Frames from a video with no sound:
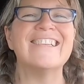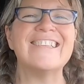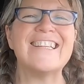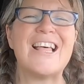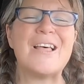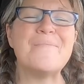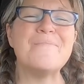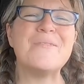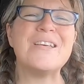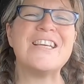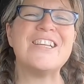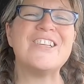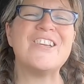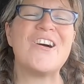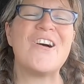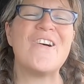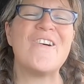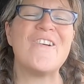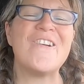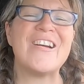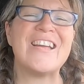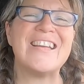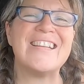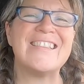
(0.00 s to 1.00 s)
Let me
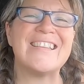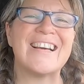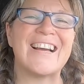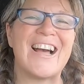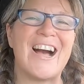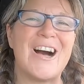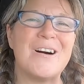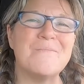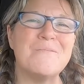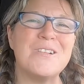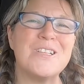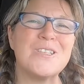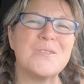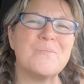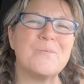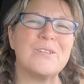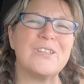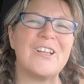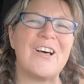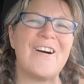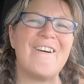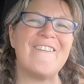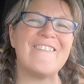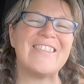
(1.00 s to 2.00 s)
know in the comments
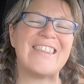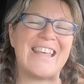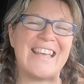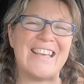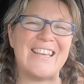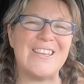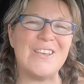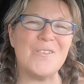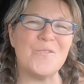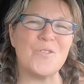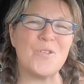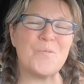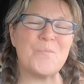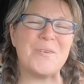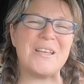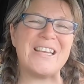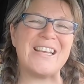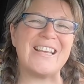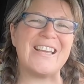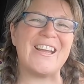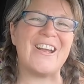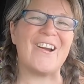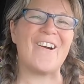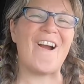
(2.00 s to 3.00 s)
below. Thank you for
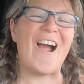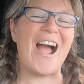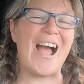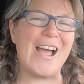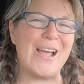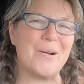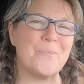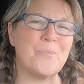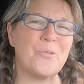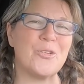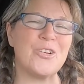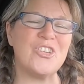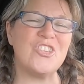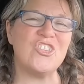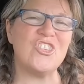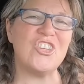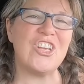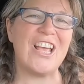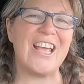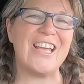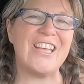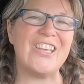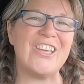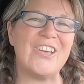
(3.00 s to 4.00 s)
being here. I
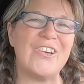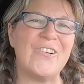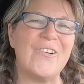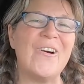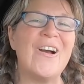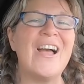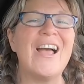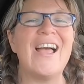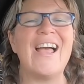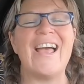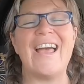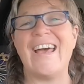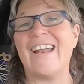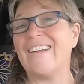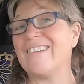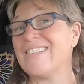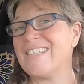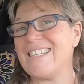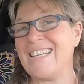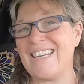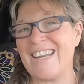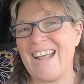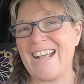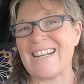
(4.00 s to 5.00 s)
appreciate you, and I'll
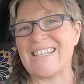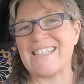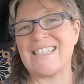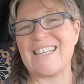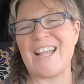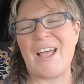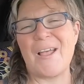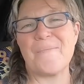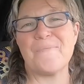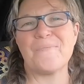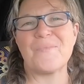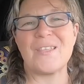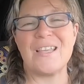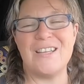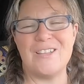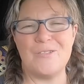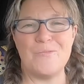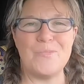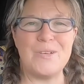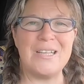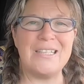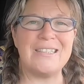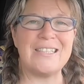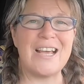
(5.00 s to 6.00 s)
see you next time. In the
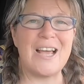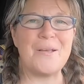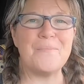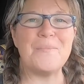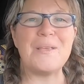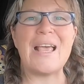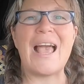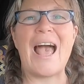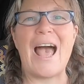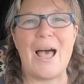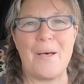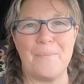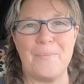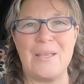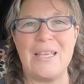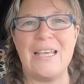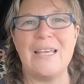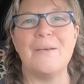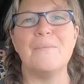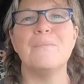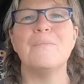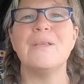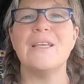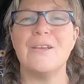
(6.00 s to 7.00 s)
meantime, be
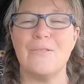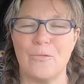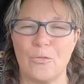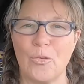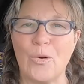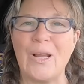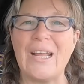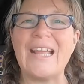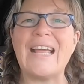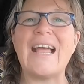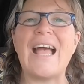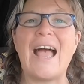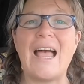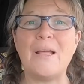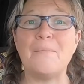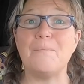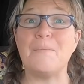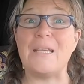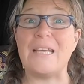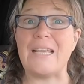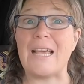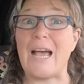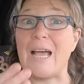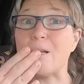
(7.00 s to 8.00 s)
happy, be free, and
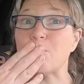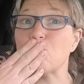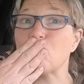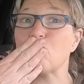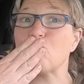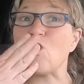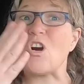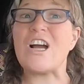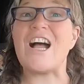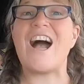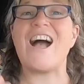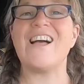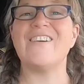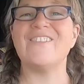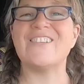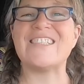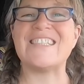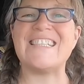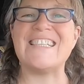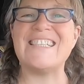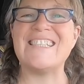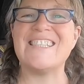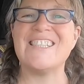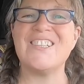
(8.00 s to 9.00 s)
be kind. I will
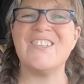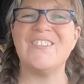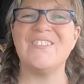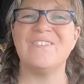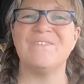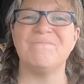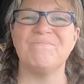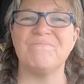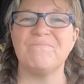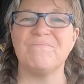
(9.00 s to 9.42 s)
see you soon.